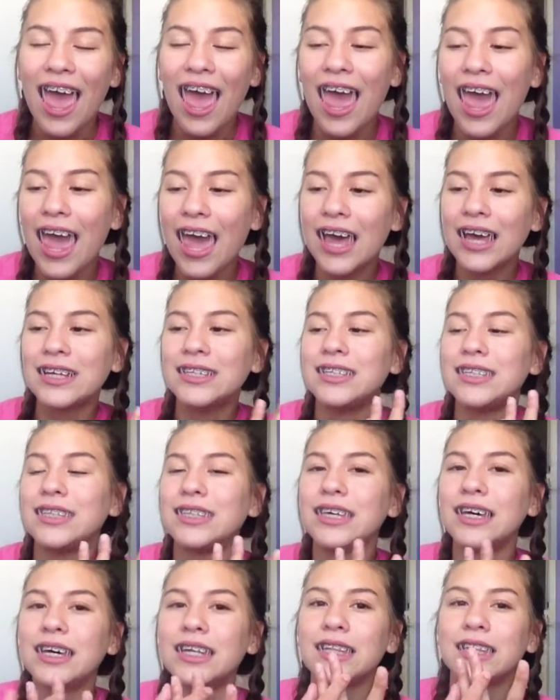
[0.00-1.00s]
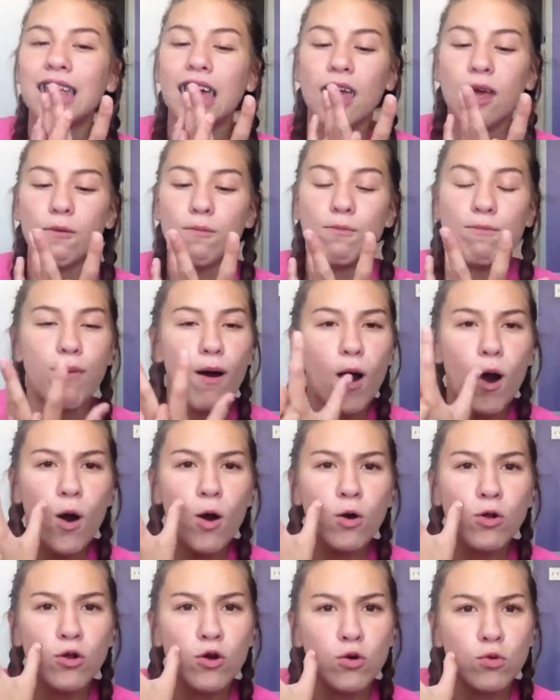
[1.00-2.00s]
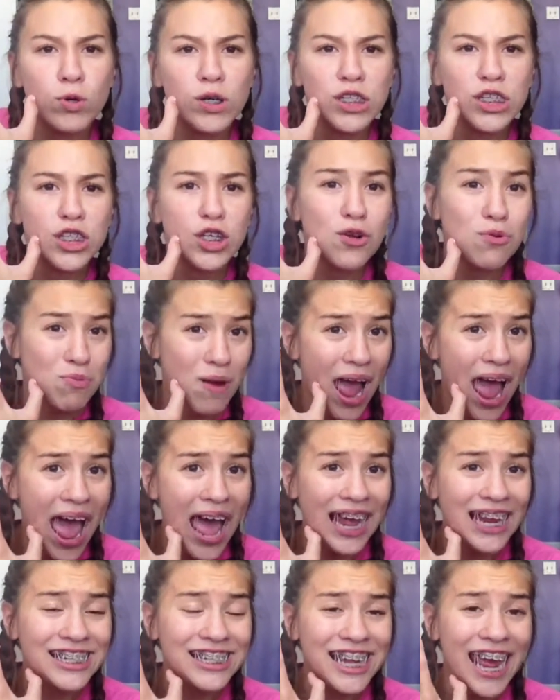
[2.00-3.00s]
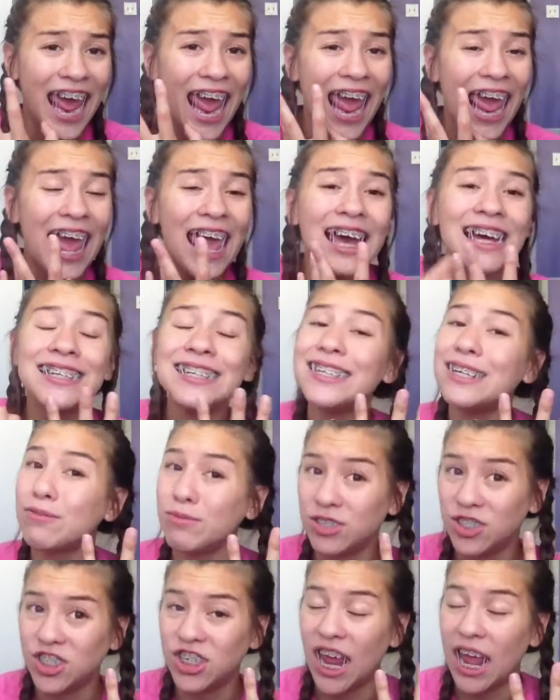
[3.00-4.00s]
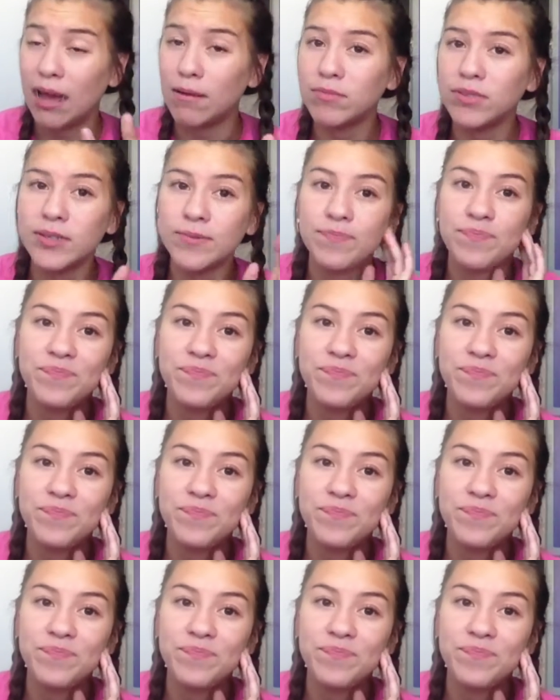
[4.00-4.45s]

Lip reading: And the bone was cracked and it was jammed.